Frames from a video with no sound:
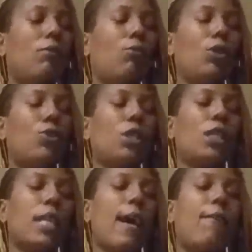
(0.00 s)
When you're
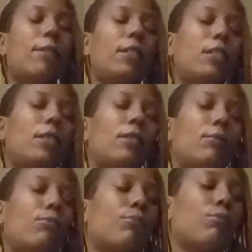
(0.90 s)
cloudy to
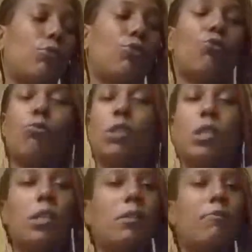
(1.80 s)
some true
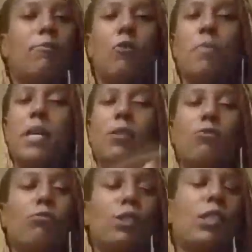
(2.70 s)
love, no matter
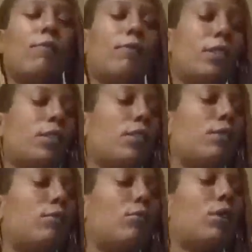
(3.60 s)
who's giving it to
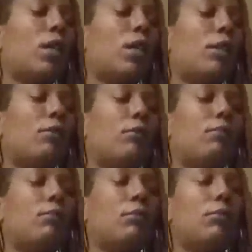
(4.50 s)
you, okay,
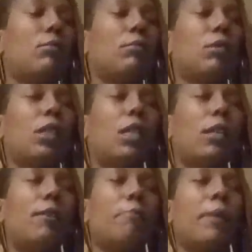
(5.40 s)

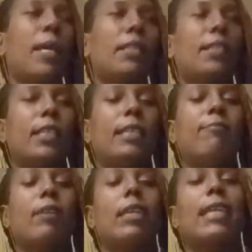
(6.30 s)
it makes it
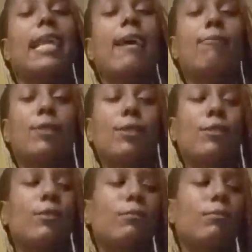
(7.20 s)
even
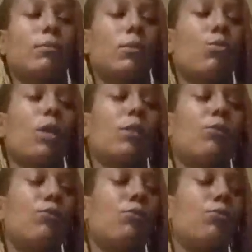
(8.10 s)
cloudier the way
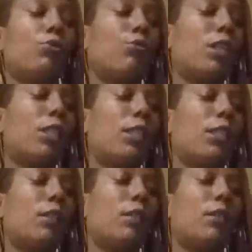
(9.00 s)
you treat it
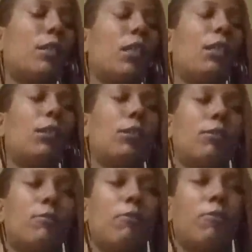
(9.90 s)
if
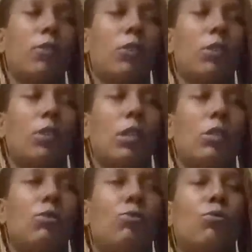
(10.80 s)

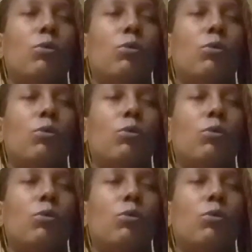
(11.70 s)
you do